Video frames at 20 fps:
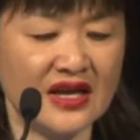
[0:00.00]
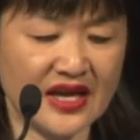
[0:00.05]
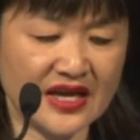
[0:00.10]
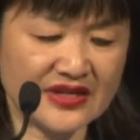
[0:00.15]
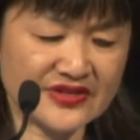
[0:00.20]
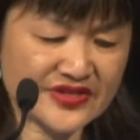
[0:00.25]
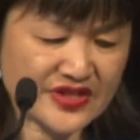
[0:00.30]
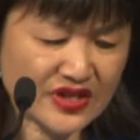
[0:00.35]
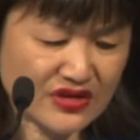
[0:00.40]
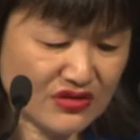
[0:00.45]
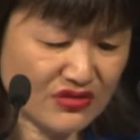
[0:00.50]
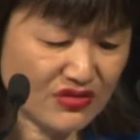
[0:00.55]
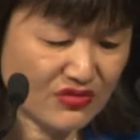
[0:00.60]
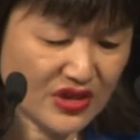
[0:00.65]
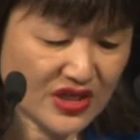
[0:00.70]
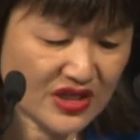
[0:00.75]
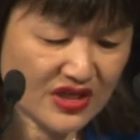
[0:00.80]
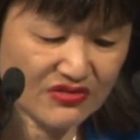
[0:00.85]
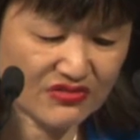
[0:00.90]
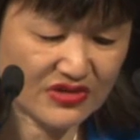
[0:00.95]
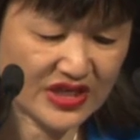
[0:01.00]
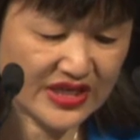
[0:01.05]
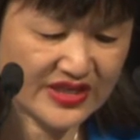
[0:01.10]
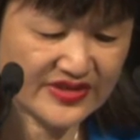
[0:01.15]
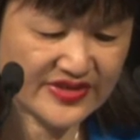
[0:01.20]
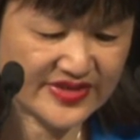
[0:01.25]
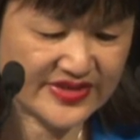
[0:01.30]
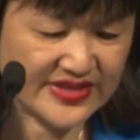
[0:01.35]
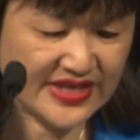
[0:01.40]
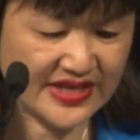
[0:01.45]
And so when I read
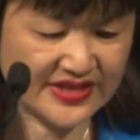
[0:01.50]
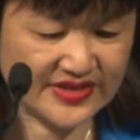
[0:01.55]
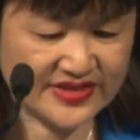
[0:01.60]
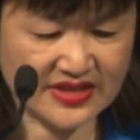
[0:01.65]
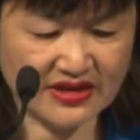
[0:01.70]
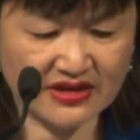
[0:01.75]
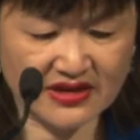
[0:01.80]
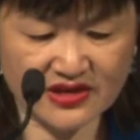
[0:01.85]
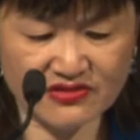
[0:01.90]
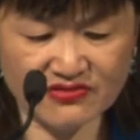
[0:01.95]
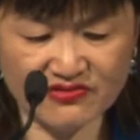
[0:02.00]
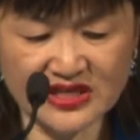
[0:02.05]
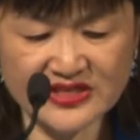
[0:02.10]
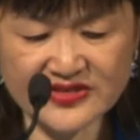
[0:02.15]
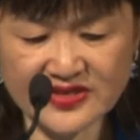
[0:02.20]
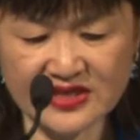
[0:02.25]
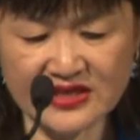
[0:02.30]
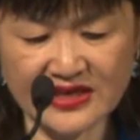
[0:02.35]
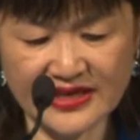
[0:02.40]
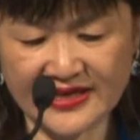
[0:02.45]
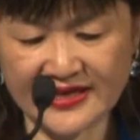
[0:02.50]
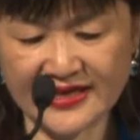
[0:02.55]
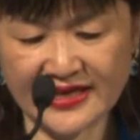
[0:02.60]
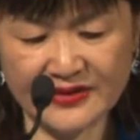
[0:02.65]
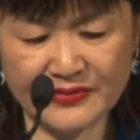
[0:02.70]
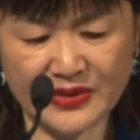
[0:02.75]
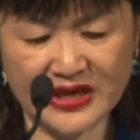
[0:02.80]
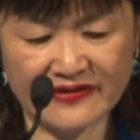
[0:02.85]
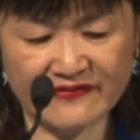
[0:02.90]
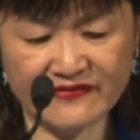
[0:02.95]
stats like recently
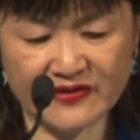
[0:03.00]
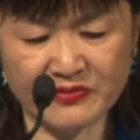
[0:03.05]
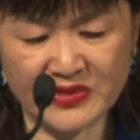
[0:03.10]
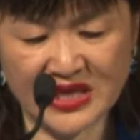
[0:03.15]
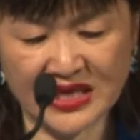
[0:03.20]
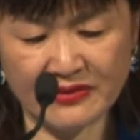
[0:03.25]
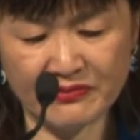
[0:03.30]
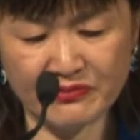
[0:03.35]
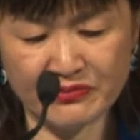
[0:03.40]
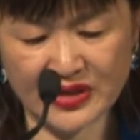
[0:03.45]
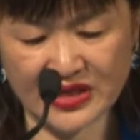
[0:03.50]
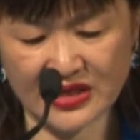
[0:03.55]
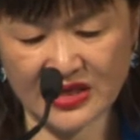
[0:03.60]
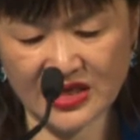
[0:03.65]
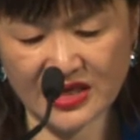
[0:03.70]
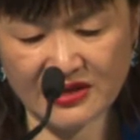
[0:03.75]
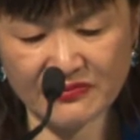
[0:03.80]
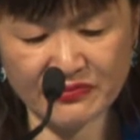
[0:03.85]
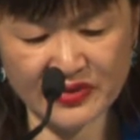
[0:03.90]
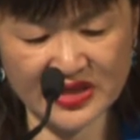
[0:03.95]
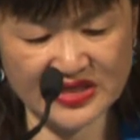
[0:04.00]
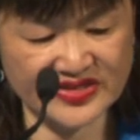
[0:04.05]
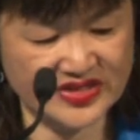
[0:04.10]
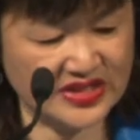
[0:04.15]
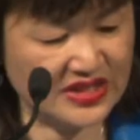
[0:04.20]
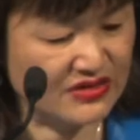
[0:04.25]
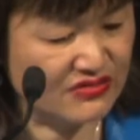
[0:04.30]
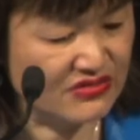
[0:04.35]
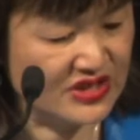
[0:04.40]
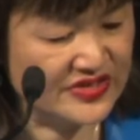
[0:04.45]
came out from MBIE's
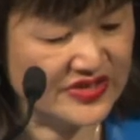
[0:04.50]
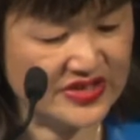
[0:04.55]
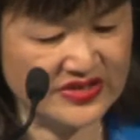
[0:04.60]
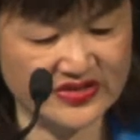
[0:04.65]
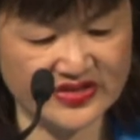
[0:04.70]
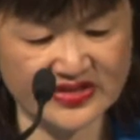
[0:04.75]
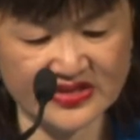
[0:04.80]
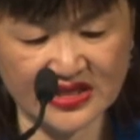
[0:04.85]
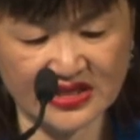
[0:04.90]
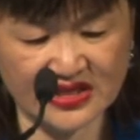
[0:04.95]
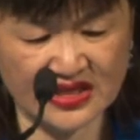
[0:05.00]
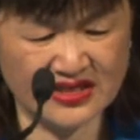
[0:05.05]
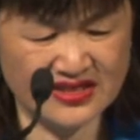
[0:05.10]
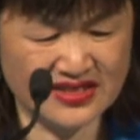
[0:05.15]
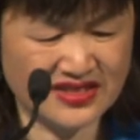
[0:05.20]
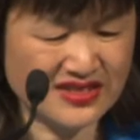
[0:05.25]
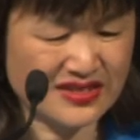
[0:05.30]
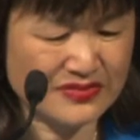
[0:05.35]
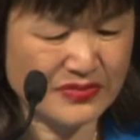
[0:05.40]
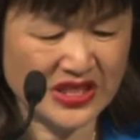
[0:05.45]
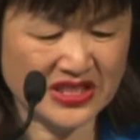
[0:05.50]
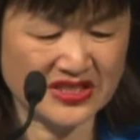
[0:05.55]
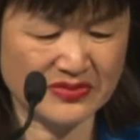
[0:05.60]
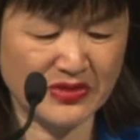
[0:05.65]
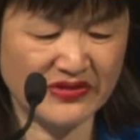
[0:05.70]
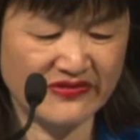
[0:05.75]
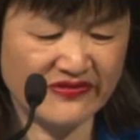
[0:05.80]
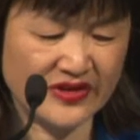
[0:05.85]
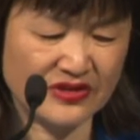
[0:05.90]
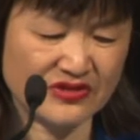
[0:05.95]
done a recent study. It just makes
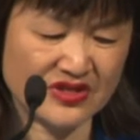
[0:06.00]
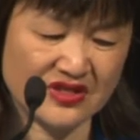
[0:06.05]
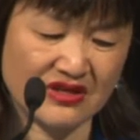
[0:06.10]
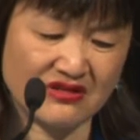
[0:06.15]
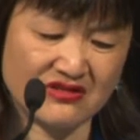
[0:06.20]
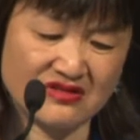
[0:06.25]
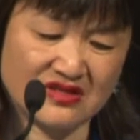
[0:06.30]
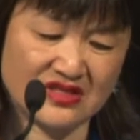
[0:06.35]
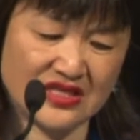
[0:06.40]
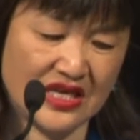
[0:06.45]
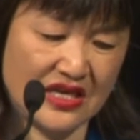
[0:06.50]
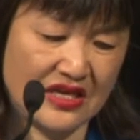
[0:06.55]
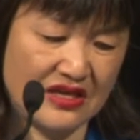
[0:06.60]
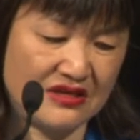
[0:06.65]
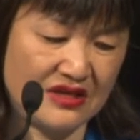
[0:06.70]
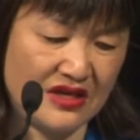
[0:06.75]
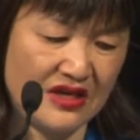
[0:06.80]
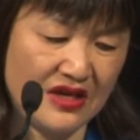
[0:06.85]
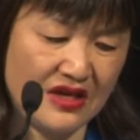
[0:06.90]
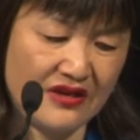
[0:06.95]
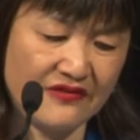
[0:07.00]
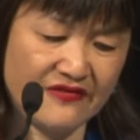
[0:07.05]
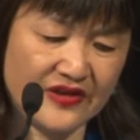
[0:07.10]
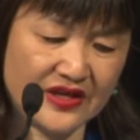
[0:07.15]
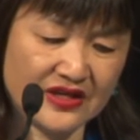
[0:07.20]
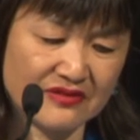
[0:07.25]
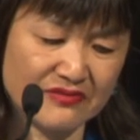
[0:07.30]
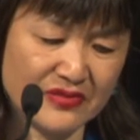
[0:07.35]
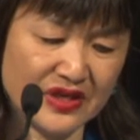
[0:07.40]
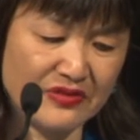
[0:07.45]
me feel so sad. In
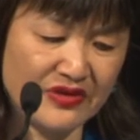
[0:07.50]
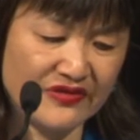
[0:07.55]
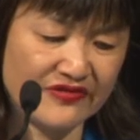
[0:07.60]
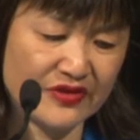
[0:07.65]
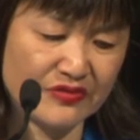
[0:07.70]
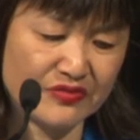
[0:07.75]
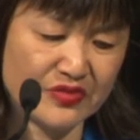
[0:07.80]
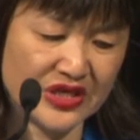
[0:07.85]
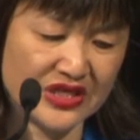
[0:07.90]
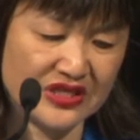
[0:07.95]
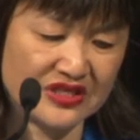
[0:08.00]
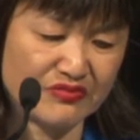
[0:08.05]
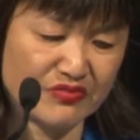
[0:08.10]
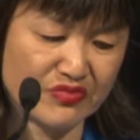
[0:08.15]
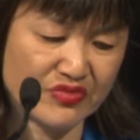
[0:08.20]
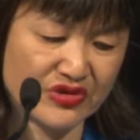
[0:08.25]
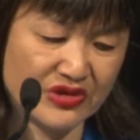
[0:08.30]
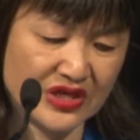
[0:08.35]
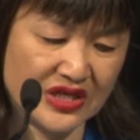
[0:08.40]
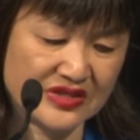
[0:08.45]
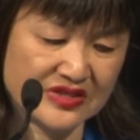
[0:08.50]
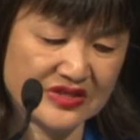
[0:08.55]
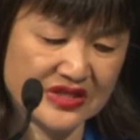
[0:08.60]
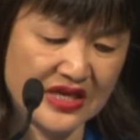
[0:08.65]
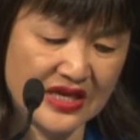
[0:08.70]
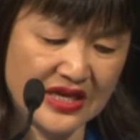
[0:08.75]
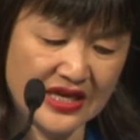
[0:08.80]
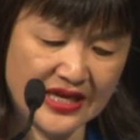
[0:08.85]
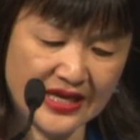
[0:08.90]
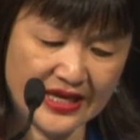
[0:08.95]
fact, it made me feel pretty depressed.
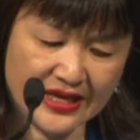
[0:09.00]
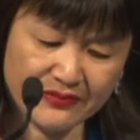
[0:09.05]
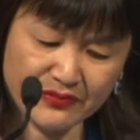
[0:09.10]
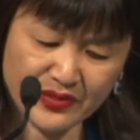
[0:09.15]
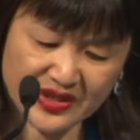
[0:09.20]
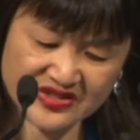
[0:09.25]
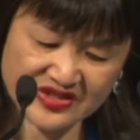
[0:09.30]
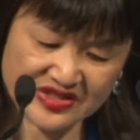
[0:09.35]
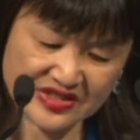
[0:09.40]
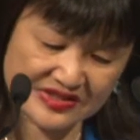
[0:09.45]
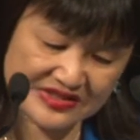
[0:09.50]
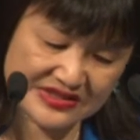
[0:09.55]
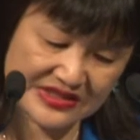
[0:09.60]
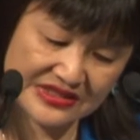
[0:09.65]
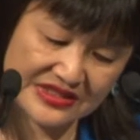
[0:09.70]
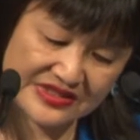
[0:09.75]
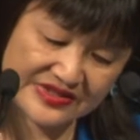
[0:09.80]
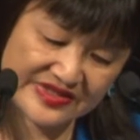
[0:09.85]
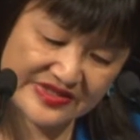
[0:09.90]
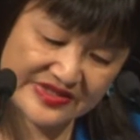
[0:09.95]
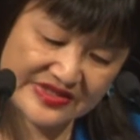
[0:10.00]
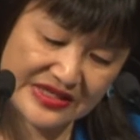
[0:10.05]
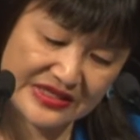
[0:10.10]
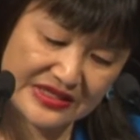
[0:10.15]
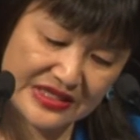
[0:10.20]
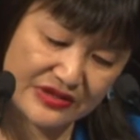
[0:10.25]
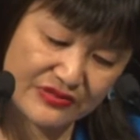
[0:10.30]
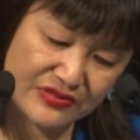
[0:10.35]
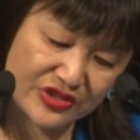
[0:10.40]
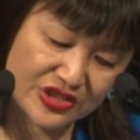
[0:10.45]
MBIE's just done a
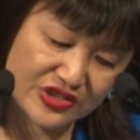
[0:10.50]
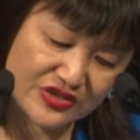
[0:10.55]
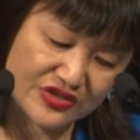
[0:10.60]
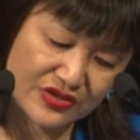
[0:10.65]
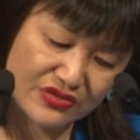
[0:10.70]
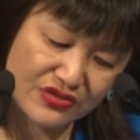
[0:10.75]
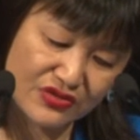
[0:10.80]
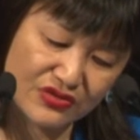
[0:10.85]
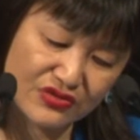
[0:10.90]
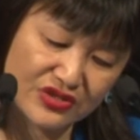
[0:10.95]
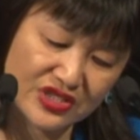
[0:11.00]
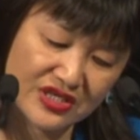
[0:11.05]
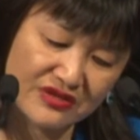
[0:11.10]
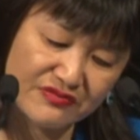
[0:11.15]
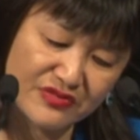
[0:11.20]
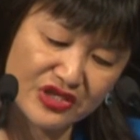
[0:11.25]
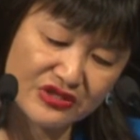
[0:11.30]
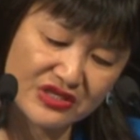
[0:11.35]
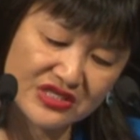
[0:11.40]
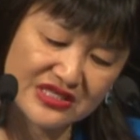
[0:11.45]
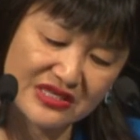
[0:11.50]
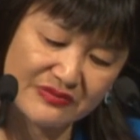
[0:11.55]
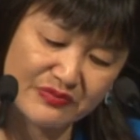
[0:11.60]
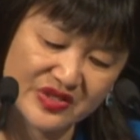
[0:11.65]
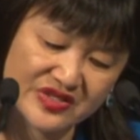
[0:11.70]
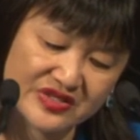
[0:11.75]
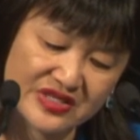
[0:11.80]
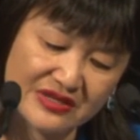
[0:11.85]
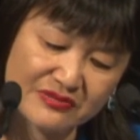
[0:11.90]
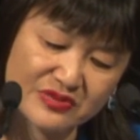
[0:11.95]
study which is called Community
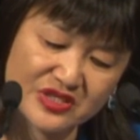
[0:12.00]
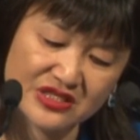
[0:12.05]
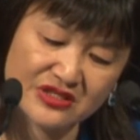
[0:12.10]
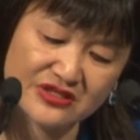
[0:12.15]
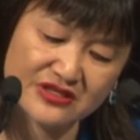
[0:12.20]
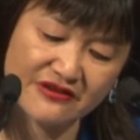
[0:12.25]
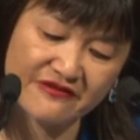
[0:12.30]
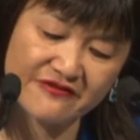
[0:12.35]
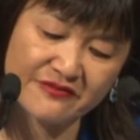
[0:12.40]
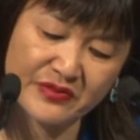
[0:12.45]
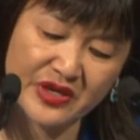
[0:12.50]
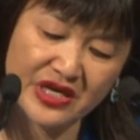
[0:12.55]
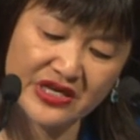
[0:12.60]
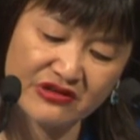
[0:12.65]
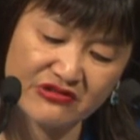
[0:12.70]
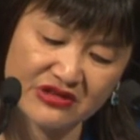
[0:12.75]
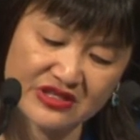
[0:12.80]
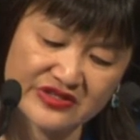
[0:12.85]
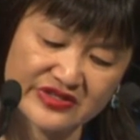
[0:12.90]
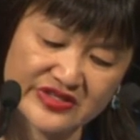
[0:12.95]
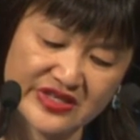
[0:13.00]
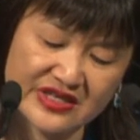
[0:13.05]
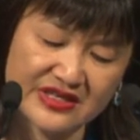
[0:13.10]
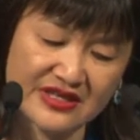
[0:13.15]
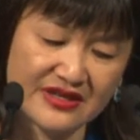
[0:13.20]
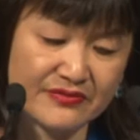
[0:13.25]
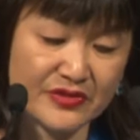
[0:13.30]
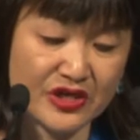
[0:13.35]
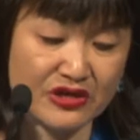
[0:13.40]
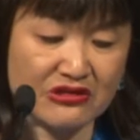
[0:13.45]
Perceptions of Migrants and
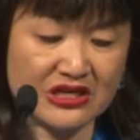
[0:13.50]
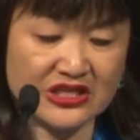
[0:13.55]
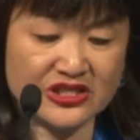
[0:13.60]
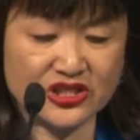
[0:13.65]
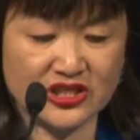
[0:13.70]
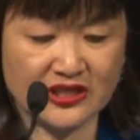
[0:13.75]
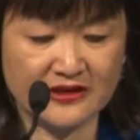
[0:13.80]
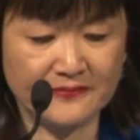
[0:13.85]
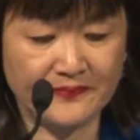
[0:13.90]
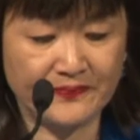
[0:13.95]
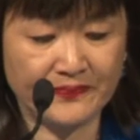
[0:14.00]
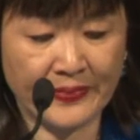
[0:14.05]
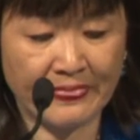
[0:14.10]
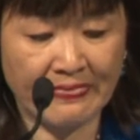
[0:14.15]
Immigration.